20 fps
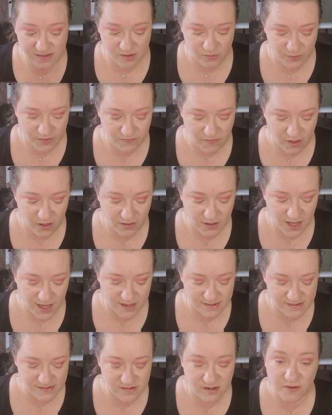and we've all
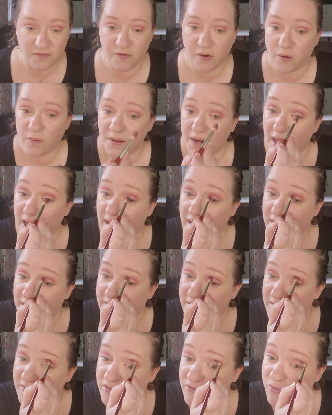got stuff going
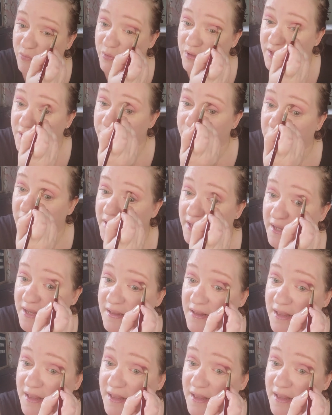on. This is really pretty. I